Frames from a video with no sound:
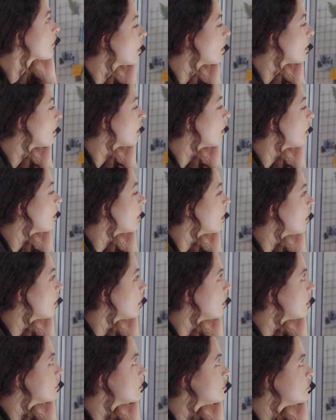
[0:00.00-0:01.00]
research
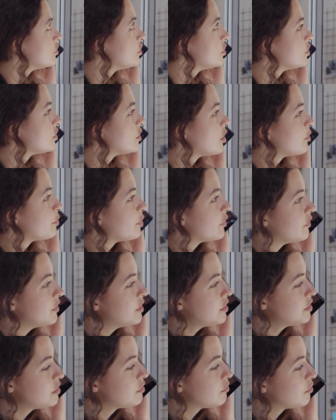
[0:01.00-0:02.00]
has shown that
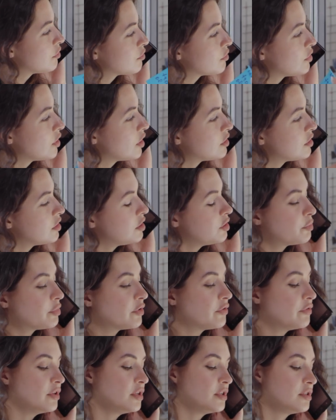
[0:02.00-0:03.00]
multitasking can
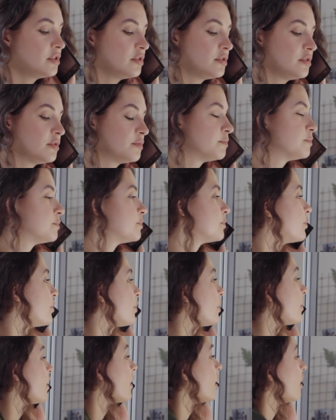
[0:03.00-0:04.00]
actually be
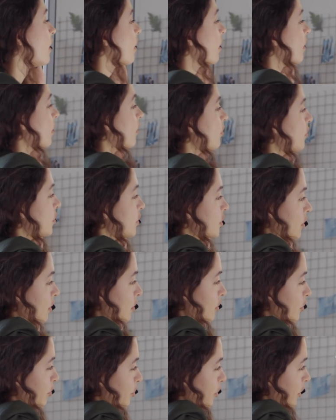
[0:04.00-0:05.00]
detrimental to
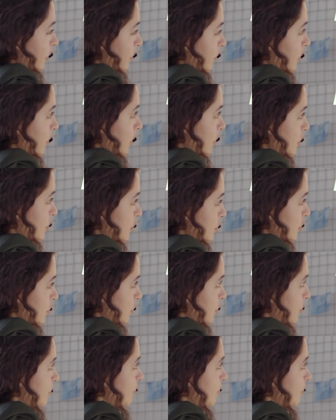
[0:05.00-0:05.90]
your productivity.